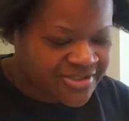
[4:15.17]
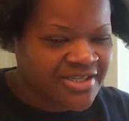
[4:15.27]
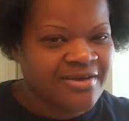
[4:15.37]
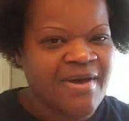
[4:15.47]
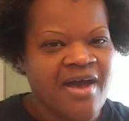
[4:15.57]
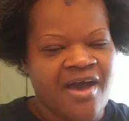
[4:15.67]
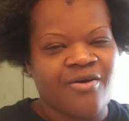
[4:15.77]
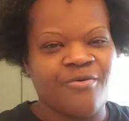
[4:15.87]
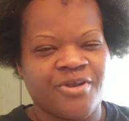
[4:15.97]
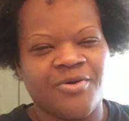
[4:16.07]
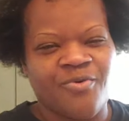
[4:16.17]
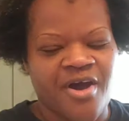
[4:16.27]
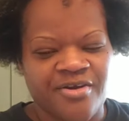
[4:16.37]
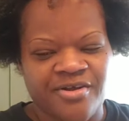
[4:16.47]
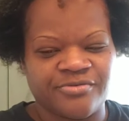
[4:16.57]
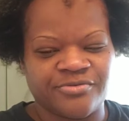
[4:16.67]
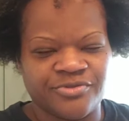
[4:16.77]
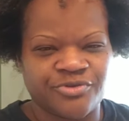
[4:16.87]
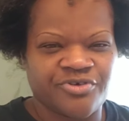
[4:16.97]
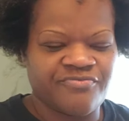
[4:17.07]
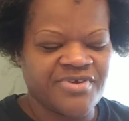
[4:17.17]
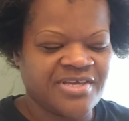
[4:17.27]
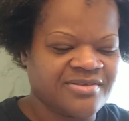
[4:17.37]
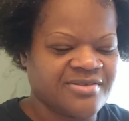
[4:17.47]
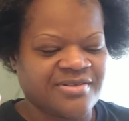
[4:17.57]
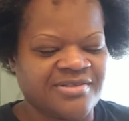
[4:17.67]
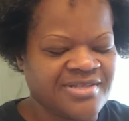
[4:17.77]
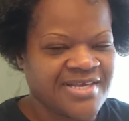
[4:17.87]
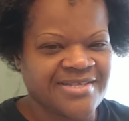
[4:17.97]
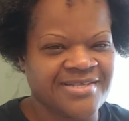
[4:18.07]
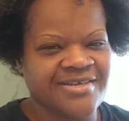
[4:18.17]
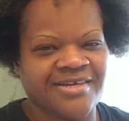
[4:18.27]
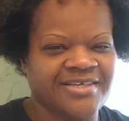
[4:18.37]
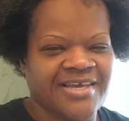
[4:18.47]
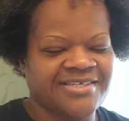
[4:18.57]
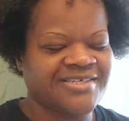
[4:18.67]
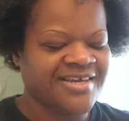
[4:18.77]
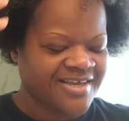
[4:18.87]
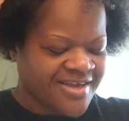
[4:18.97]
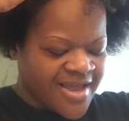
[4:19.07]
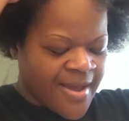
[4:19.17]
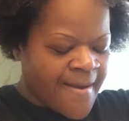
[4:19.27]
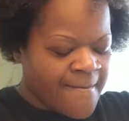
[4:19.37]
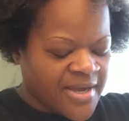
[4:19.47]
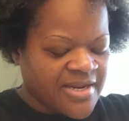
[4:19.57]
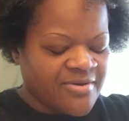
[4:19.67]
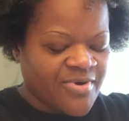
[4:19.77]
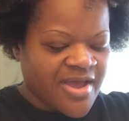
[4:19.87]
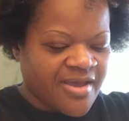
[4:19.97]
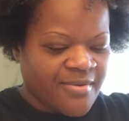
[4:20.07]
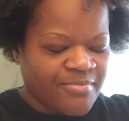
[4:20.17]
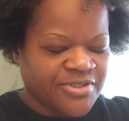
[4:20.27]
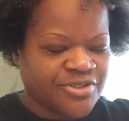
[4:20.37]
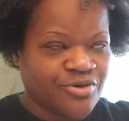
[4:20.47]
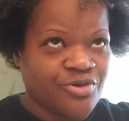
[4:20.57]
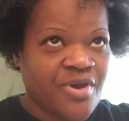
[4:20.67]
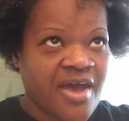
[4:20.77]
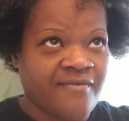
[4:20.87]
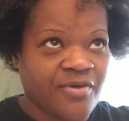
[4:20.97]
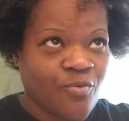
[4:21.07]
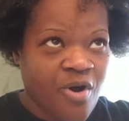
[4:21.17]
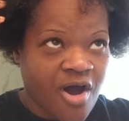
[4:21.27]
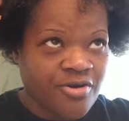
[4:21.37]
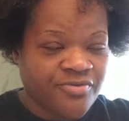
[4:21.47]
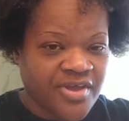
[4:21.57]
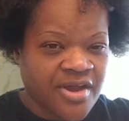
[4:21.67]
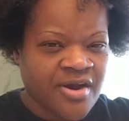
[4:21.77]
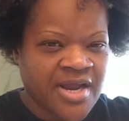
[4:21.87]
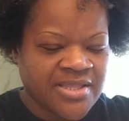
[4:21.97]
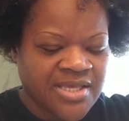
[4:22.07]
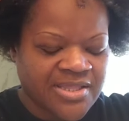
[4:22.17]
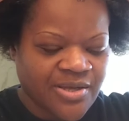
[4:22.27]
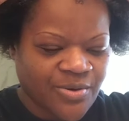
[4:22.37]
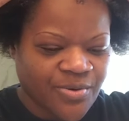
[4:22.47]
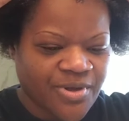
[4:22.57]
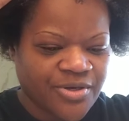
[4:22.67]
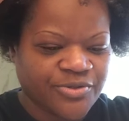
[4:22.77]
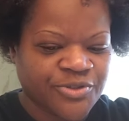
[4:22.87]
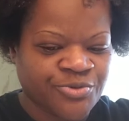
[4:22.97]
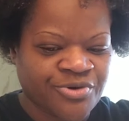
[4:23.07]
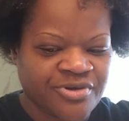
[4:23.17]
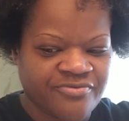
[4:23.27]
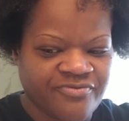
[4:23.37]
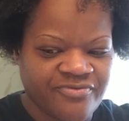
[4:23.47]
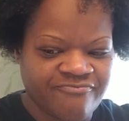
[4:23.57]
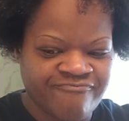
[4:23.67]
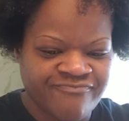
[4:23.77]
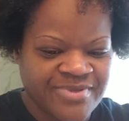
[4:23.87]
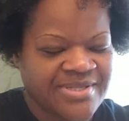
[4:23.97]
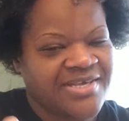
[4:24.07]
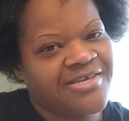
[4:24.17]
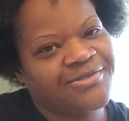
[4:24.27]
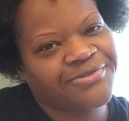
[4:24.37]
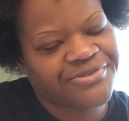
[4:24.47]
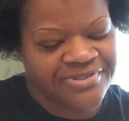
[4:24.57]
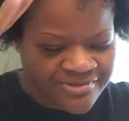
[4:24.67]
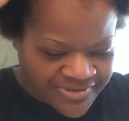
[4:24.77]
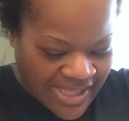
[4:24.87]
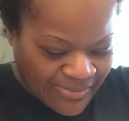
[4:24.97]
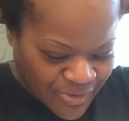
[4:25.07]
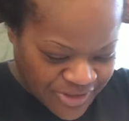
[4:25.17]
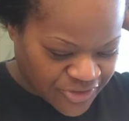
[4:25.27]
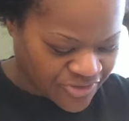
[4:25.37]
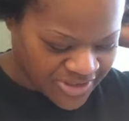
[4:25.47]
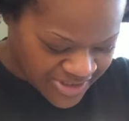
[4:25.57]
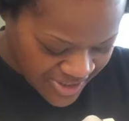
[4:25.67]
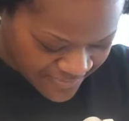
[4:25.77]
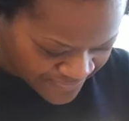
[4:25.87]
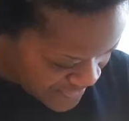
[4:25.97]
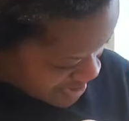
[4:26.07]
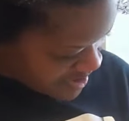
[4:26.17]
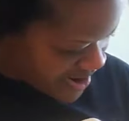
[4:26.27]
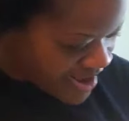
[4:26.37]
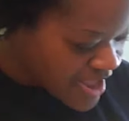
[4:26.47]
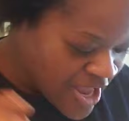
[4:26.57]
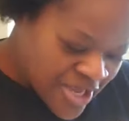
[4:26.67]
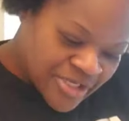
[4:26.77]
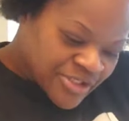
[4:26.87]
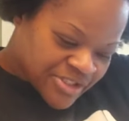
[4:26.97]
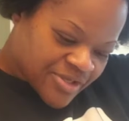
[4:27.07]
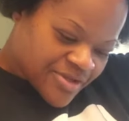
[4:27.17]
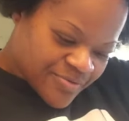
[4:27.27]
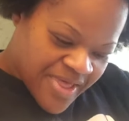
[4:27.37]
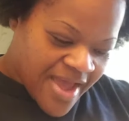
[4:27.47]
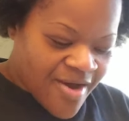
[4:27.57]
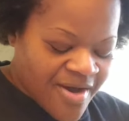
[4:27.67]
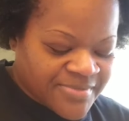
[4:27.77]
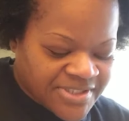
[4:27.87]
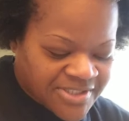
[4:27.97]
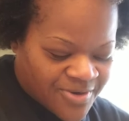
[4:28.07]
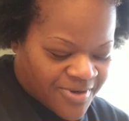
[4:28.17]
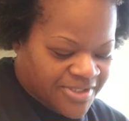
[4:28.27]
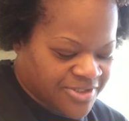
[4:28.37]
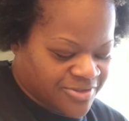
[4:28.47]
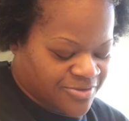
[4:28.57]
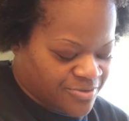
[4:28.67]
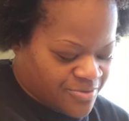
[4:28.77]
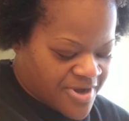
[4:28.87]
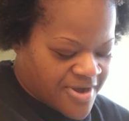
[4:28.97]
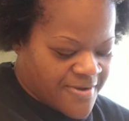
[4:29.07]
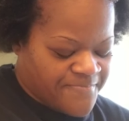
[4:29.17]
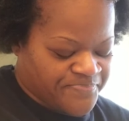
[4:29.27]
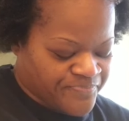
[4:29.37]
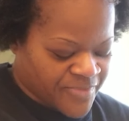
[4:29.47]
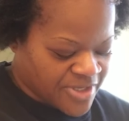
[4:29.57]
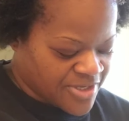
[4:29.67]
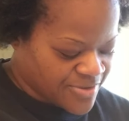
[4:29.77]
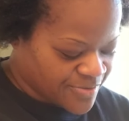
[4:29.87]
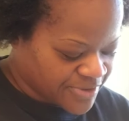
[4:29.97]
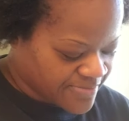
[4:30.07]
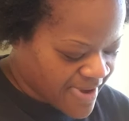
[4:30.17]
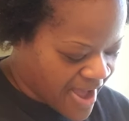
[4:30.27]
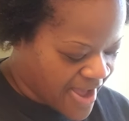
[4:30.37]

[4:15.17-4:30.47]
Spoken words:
You think about how oil and water don't sort of mix necessarily, you gotta shake it. But anyway, so you have the water there, and then the oil sort of seals that moisture that's there. All right, so now I'm just going to use